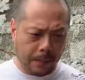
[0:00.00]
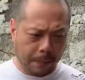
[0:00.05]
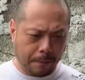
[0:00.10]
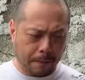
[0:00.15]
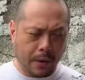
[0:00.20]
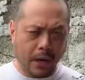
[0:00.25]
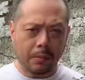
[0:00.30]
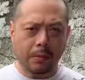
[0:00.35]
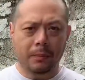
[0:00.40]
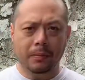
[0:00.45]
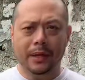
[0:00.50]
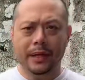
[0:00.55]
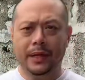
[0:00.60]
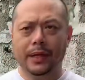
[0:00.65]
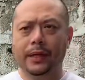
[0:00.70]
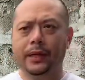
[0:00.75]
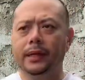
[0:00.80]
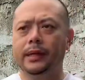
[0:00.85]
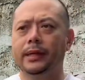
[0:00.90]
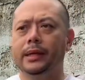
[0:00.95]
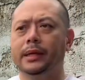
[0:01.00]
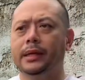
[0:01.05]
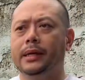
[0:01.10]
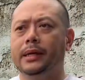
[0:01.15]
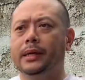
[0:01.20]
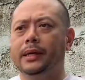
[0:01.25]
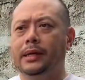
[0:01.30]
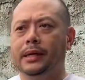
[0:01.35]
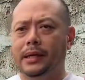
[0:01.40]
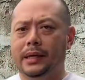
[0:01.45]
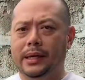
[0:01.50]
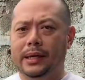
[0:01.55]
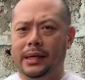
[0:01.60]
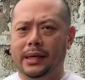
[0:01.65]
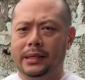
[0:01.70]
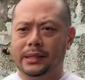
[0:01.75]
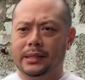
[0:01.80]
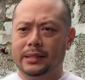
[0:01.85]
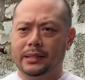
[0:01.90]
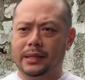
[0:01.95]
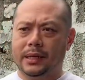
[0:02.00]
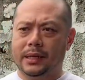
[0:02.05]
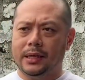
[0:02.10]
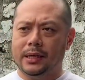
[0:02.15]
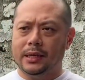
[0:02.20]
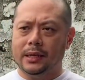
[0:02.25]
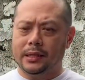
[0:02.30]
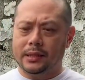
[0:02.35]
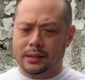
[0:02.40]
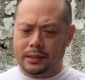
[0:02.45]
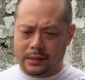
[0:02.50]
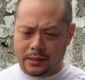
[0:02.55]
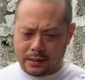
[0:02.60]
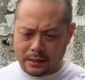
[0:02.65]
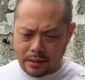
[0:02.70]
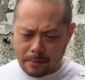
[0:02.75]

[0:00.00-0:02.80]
probably is the